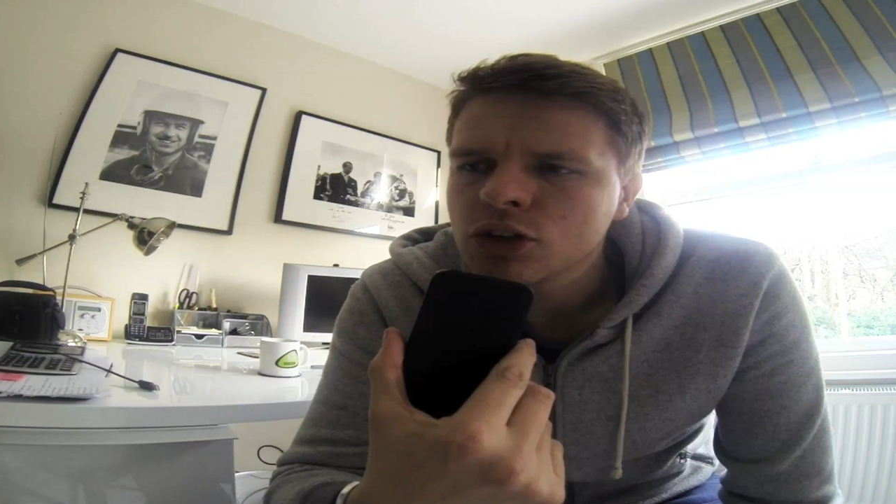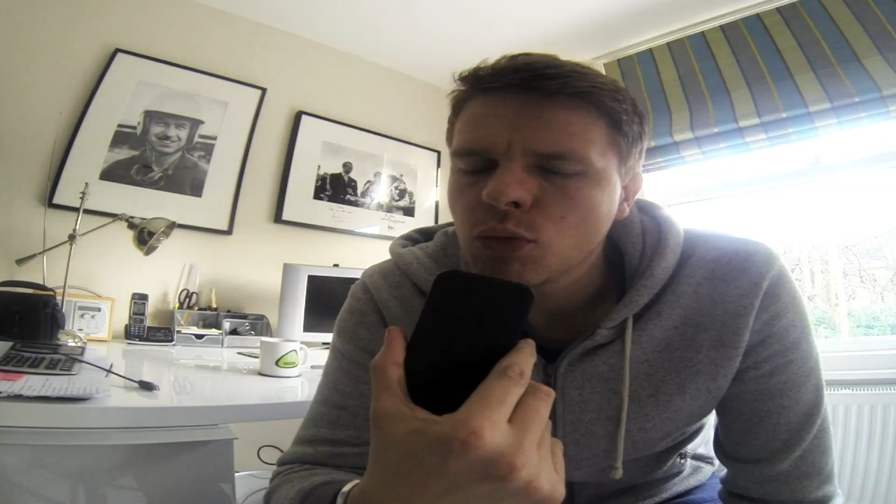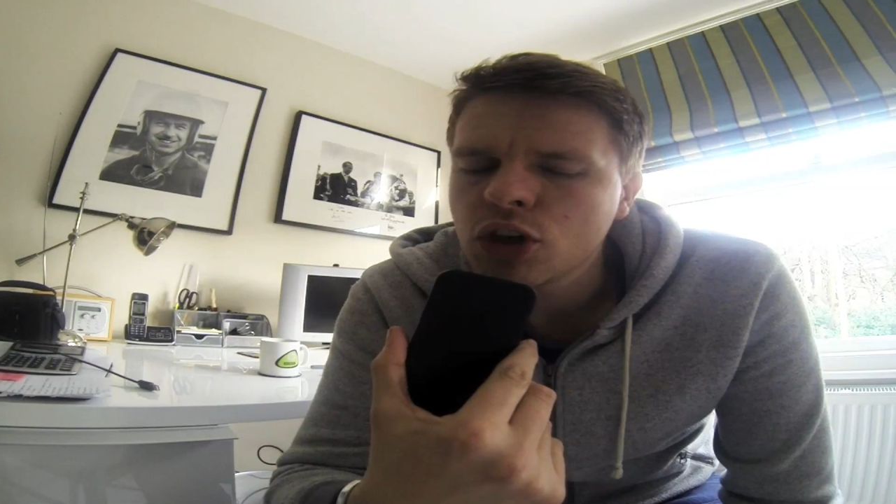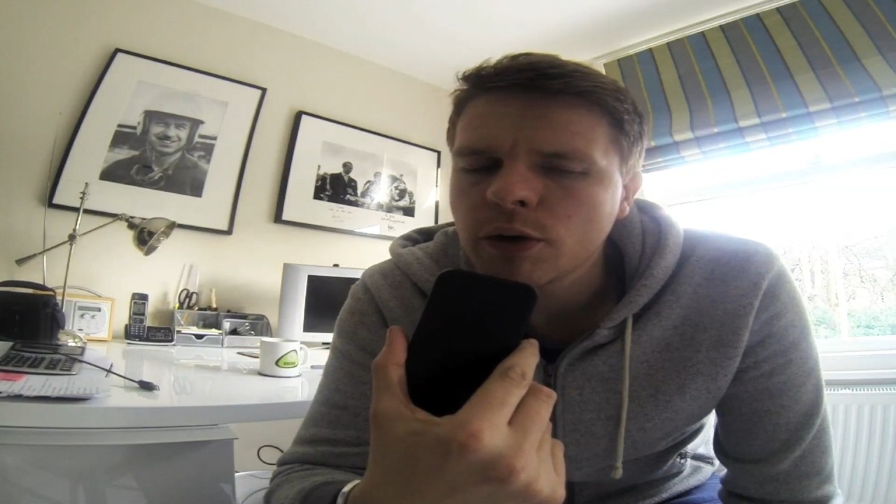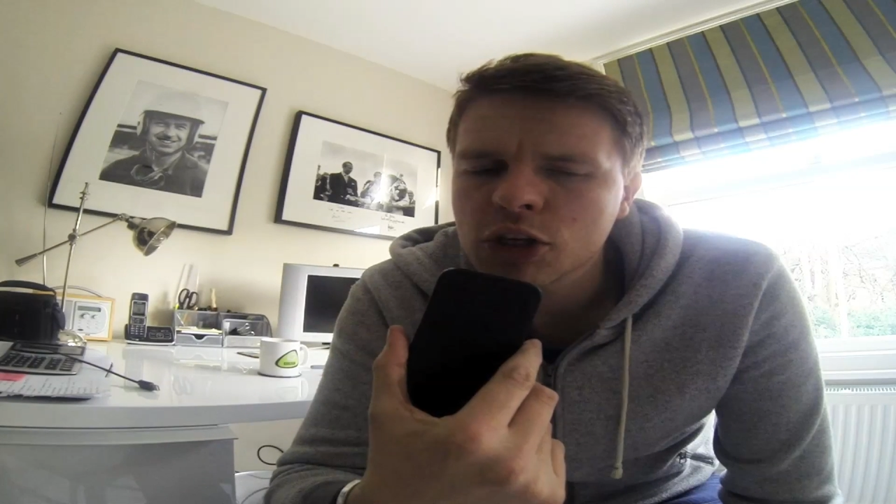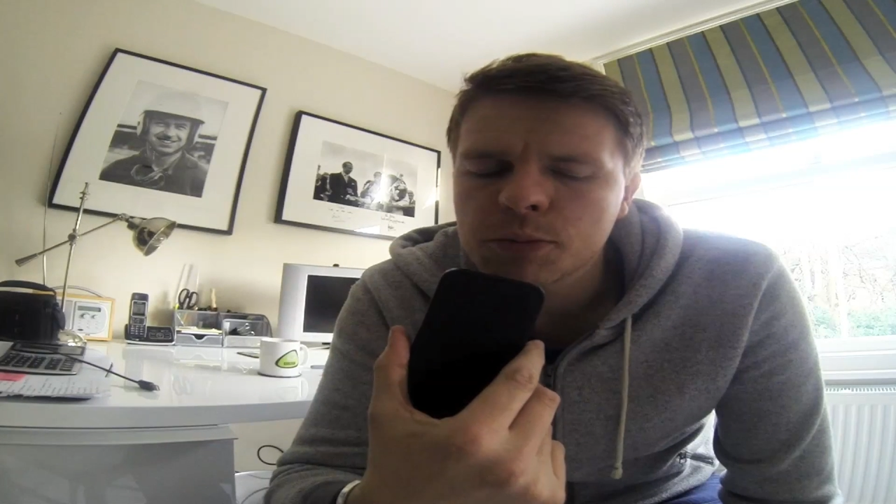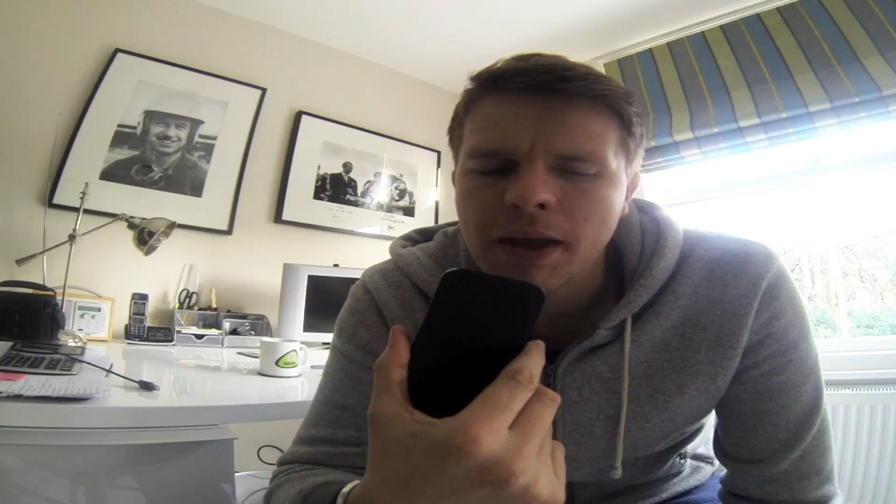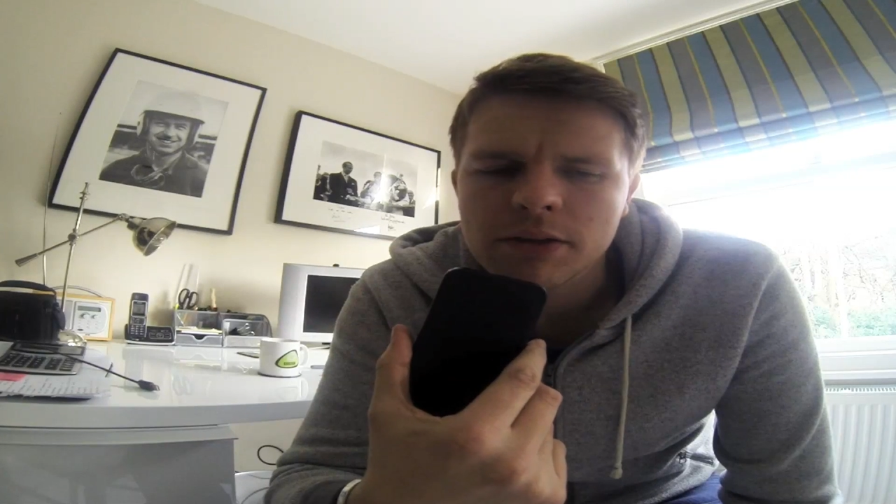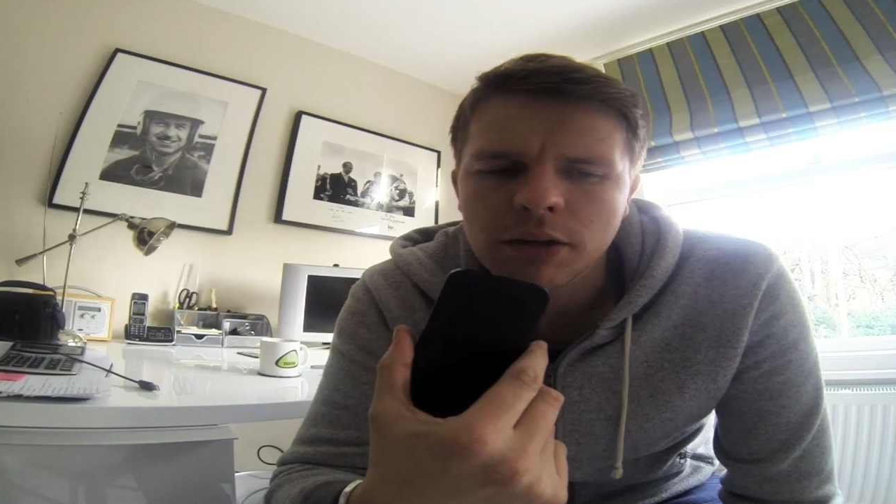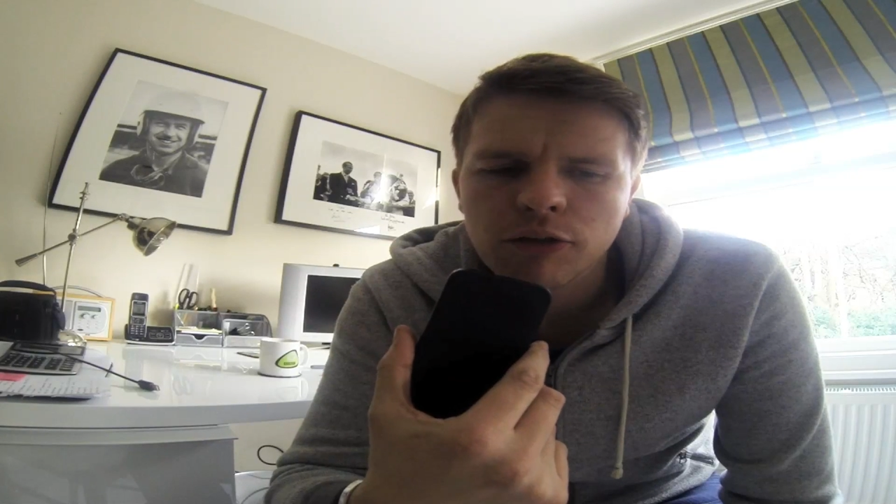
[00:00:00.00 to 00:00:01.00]
So what are you
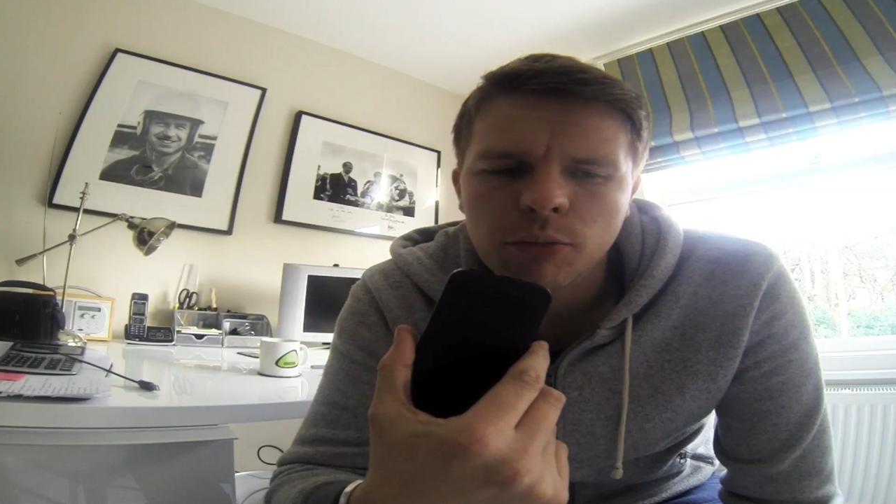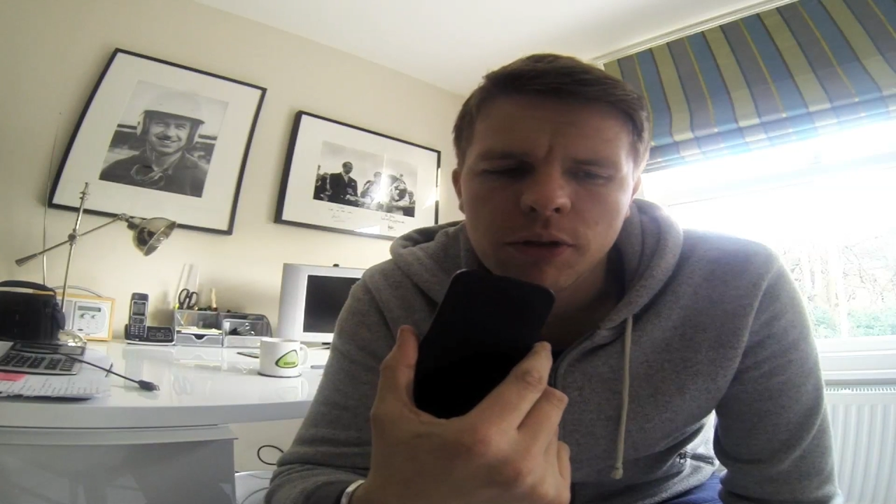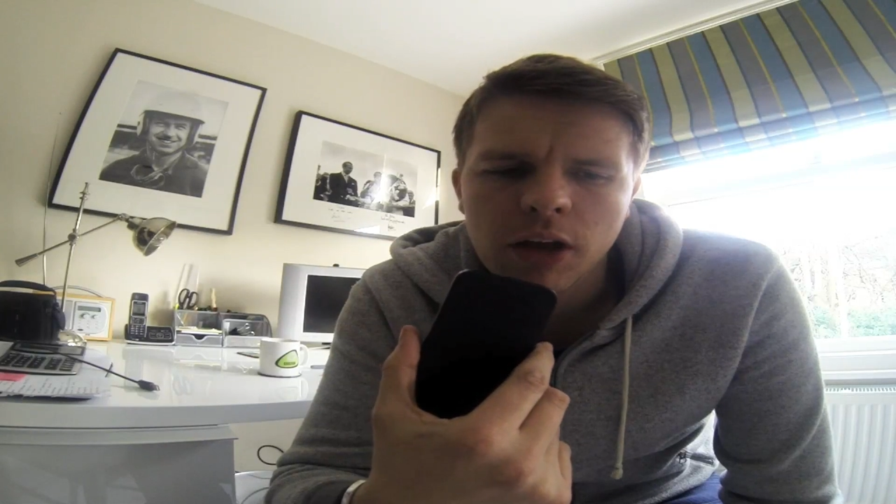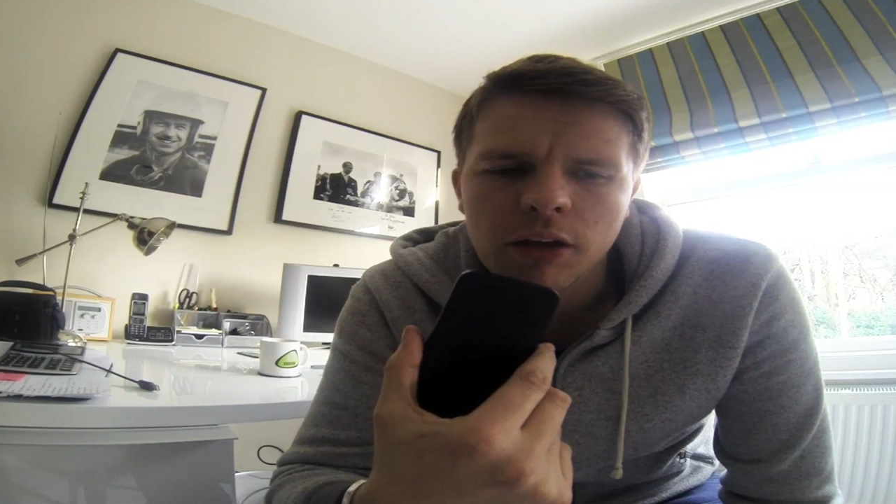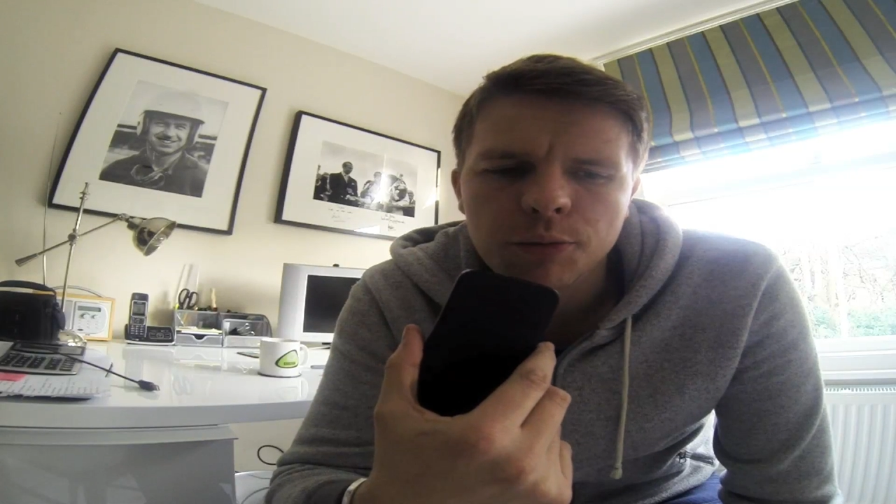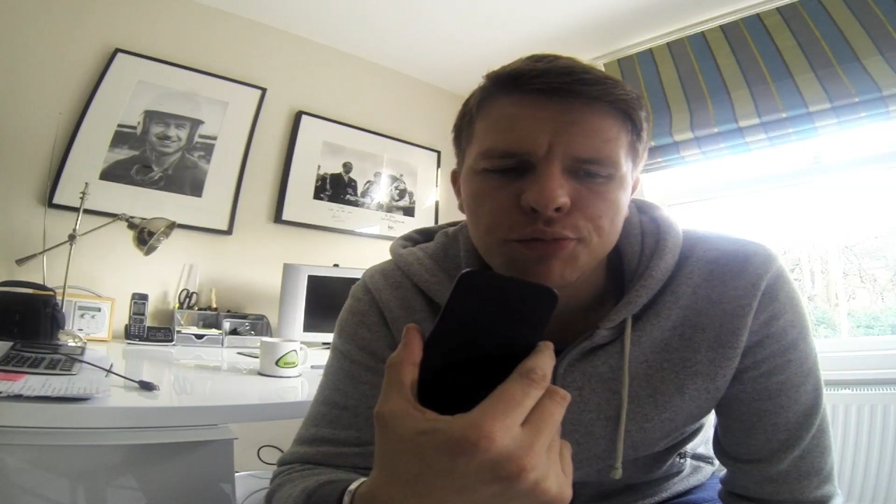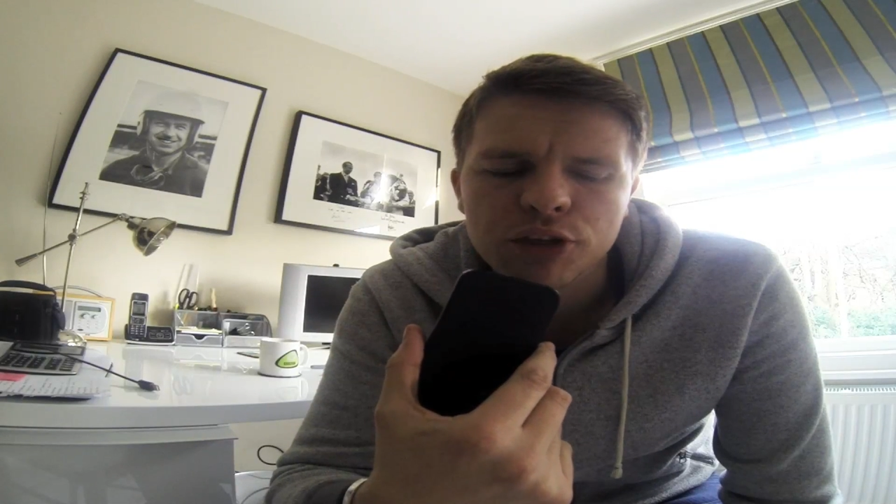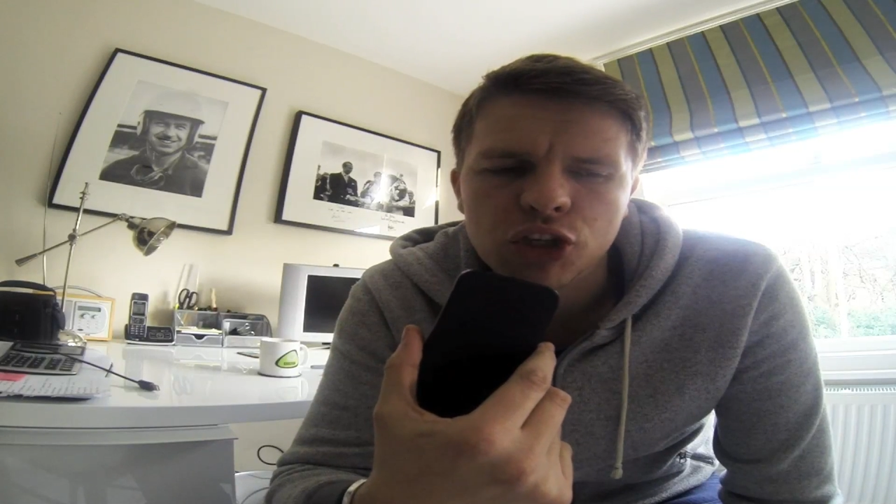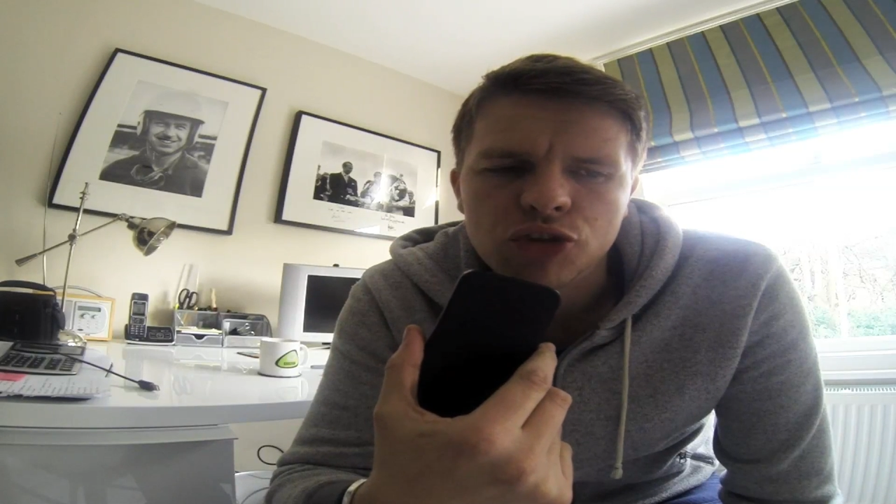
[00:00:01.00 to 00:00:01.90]
expecting from the the British